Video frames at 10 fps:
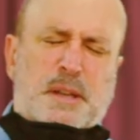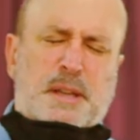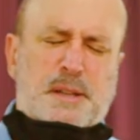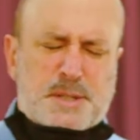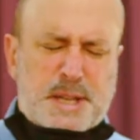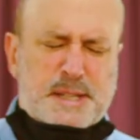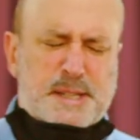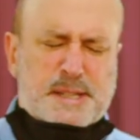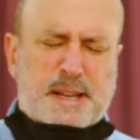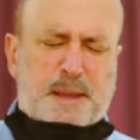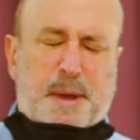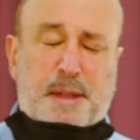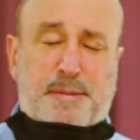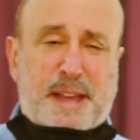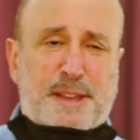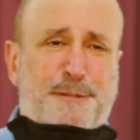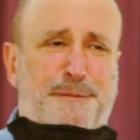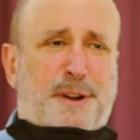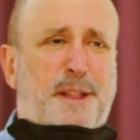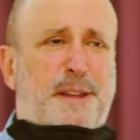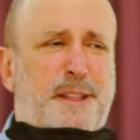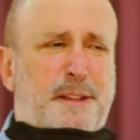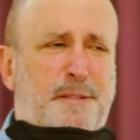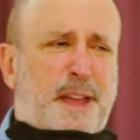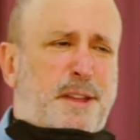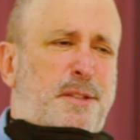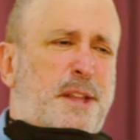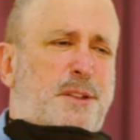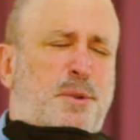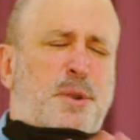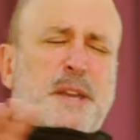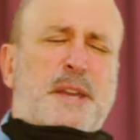In Jesus' name. I thank you, Father, and thank you that you